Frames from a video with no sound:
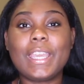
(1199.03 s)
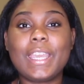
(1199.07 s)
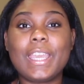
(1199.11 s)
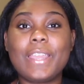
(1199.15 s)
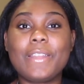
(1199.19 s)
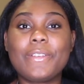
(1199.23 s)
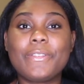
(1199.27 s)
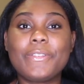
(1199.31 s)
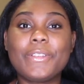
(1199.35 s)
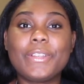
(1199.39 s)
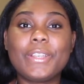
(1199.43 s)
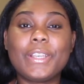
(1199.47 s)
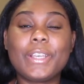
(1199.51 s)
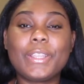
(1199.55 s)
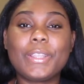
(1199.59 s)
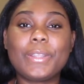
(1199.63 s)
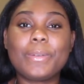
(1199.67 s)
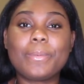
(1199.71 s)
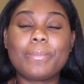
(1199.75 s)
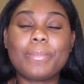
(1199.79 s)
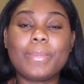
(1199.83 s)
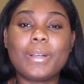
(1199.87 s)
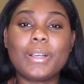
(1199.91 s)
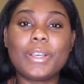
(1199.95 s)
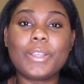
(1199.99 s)
Every
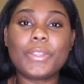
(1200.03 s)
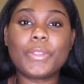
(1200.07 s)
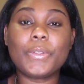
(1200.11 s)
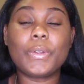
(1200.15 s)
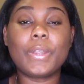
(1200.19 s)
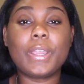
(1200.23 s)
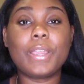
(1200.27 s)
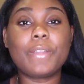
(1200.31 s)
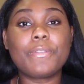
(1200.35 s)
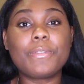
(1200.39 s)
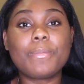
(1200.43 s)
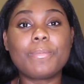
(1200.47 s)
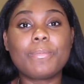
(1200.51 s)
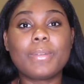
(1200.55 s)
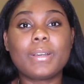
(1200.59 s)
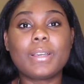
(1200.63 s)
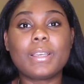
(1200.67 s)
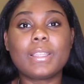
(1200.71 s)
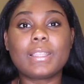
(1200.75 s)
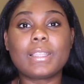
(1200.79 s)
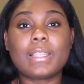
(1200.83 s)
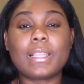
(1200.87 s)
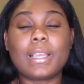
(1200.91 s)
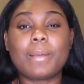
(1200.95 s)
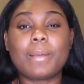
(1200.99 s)
other month or every month,